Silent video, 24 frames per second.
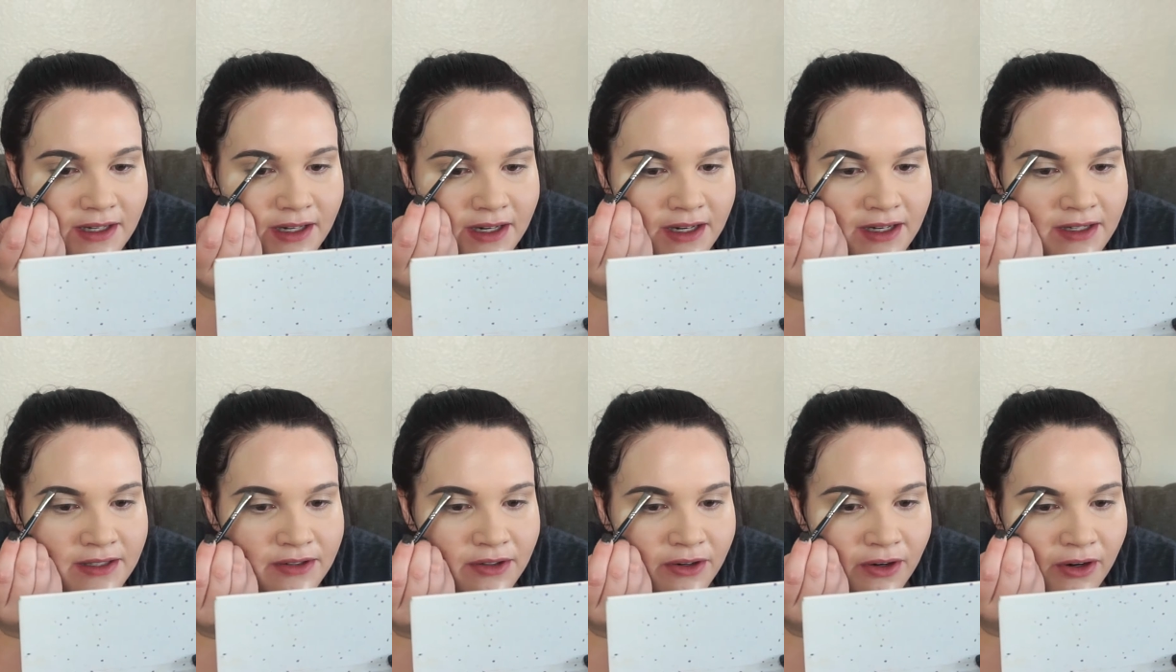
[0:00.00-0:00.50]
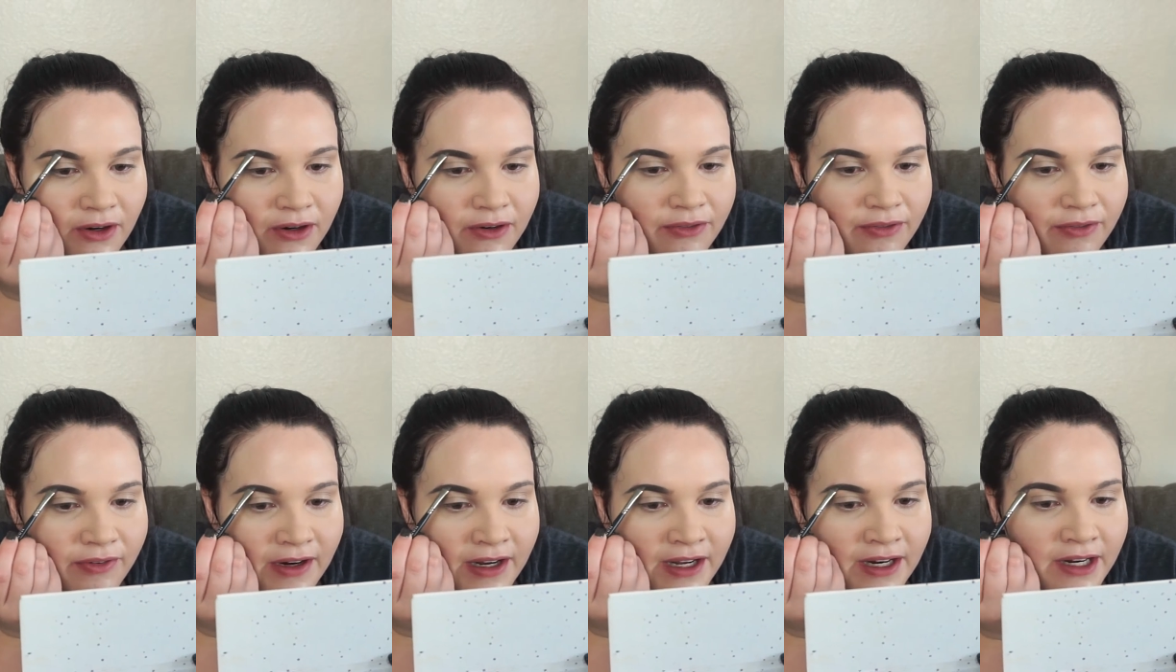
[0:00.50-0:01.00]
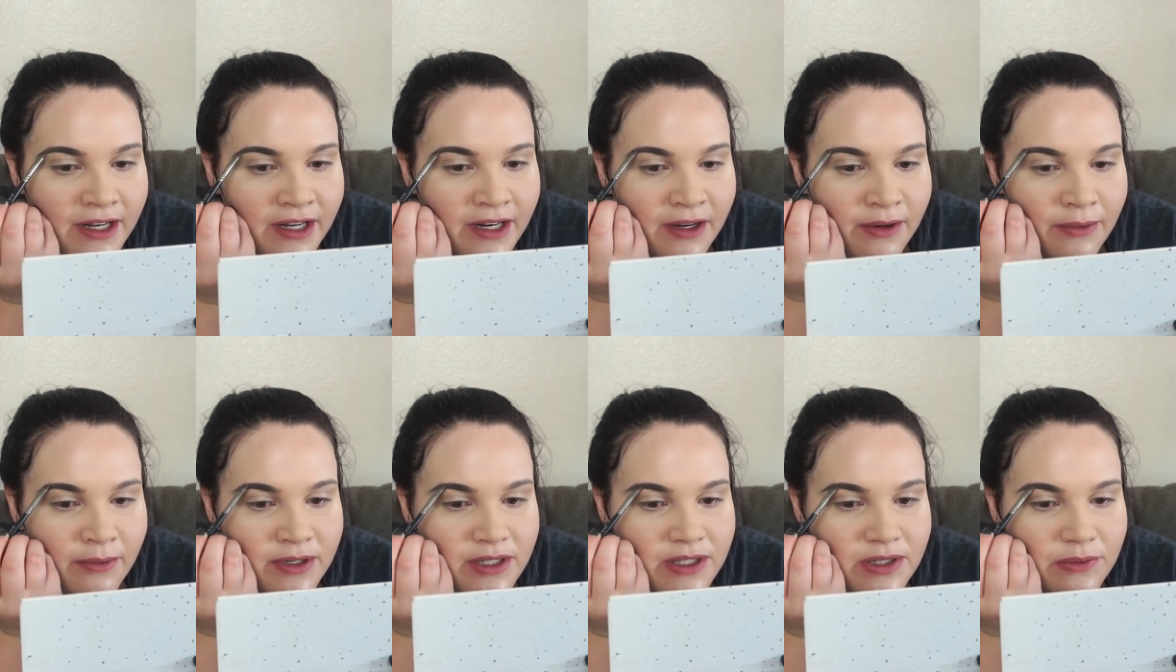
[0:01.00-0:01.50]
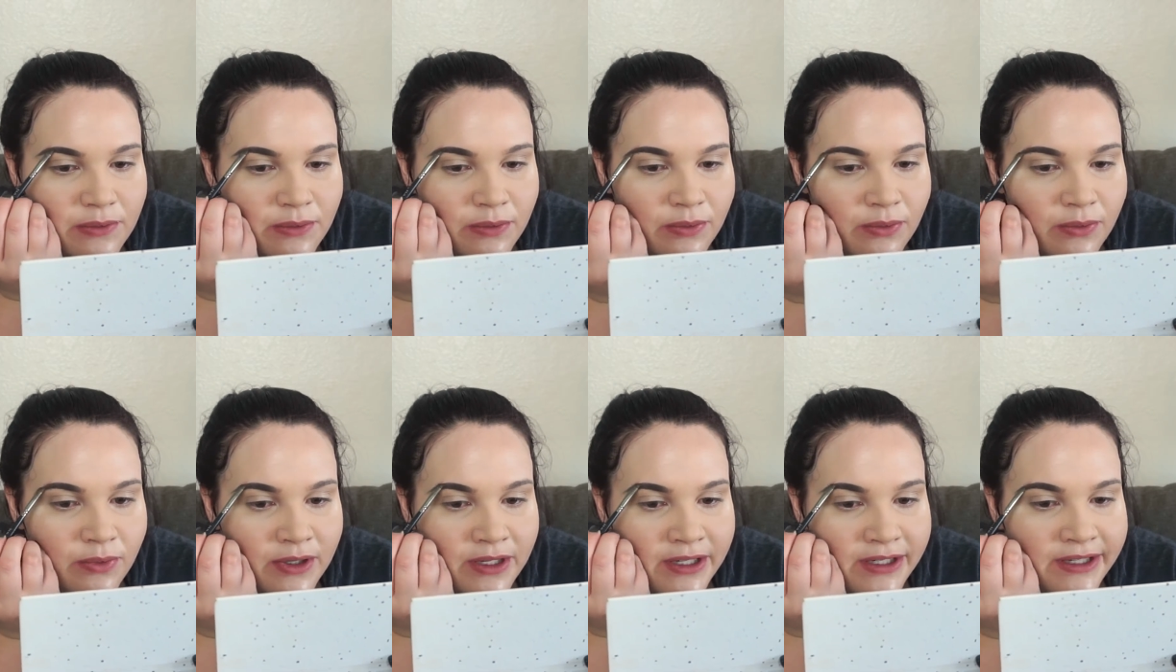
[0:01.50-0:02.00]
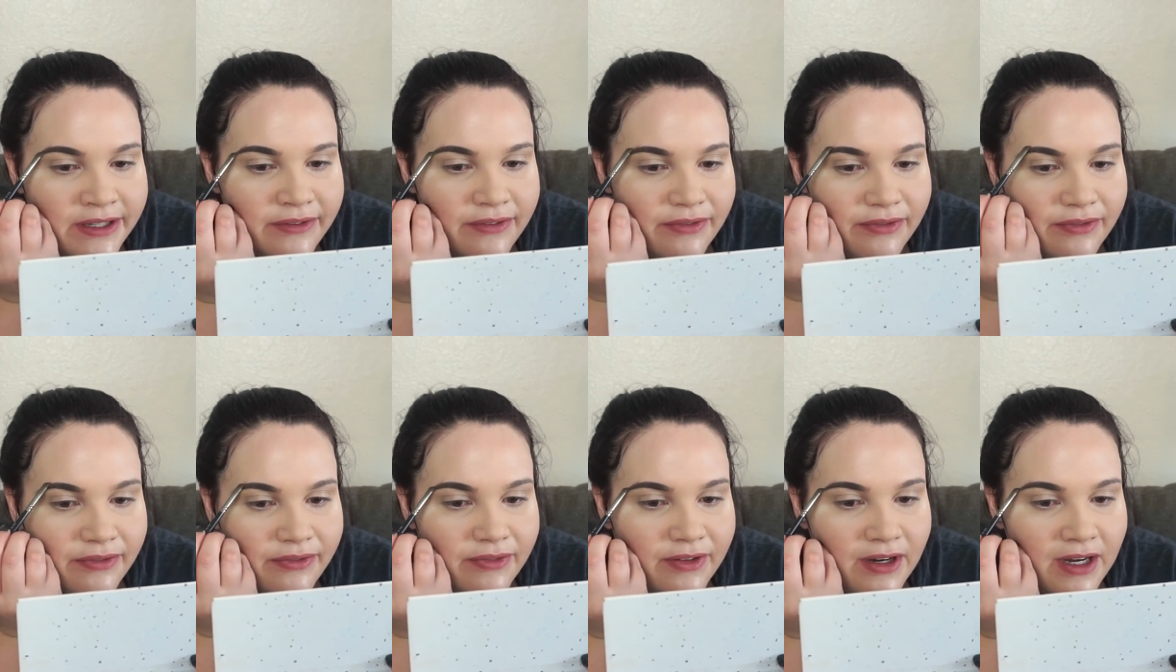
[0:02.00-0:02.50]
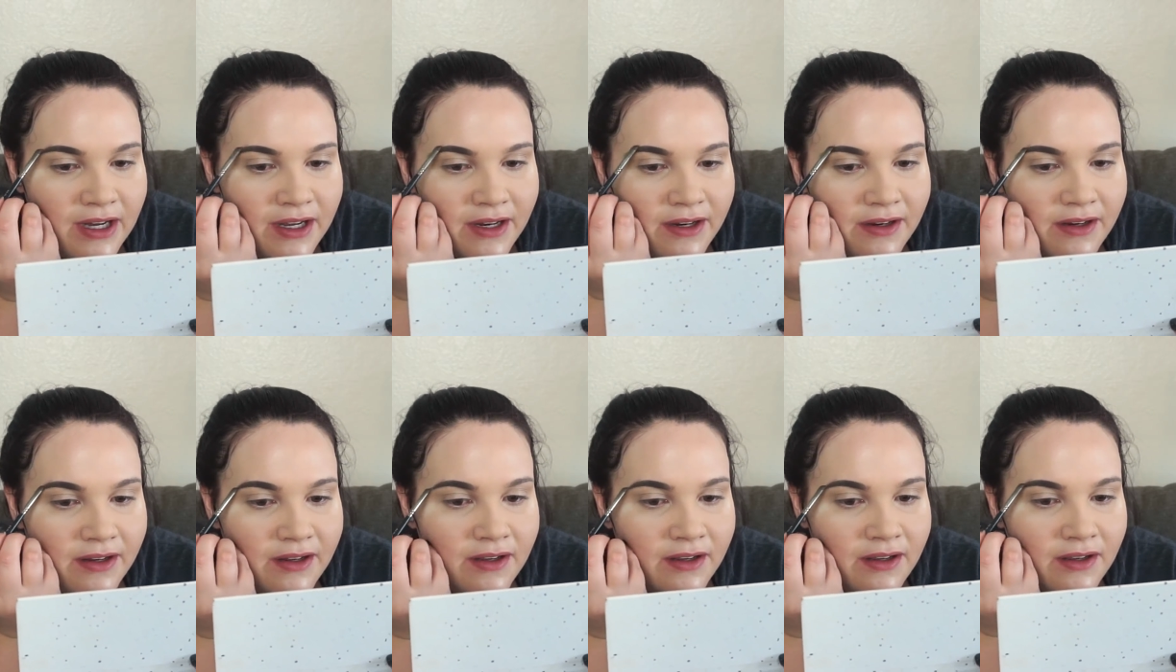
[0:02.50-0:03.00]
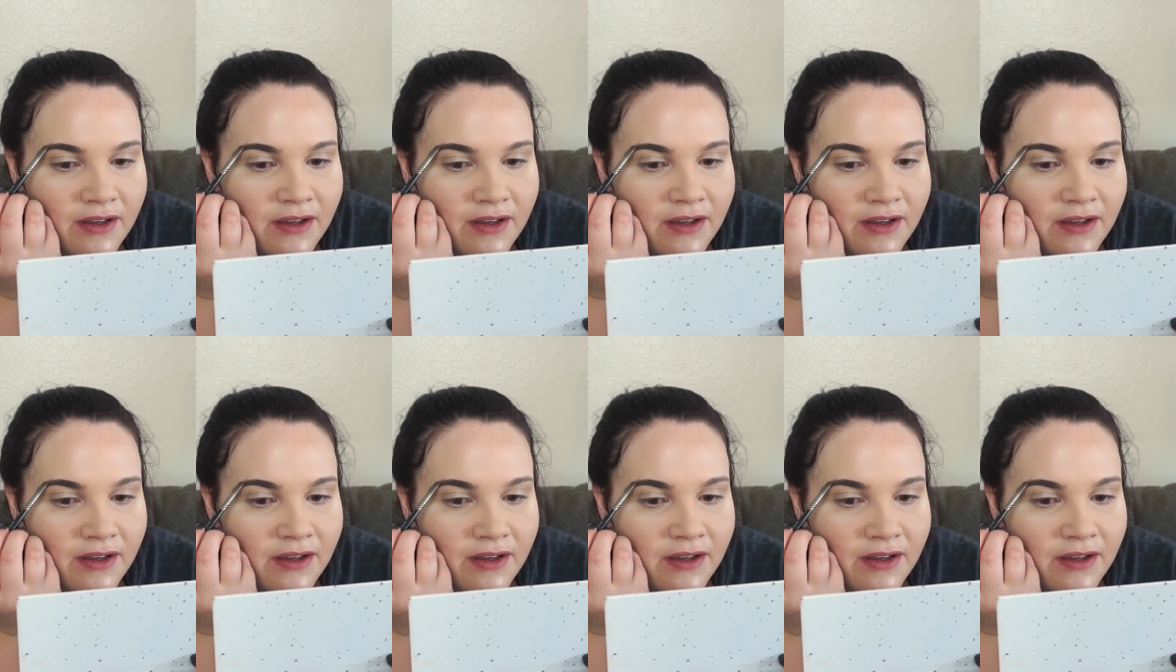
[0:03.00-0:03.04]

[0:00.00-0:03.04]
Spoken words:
and his girlfriend, and it was really fun.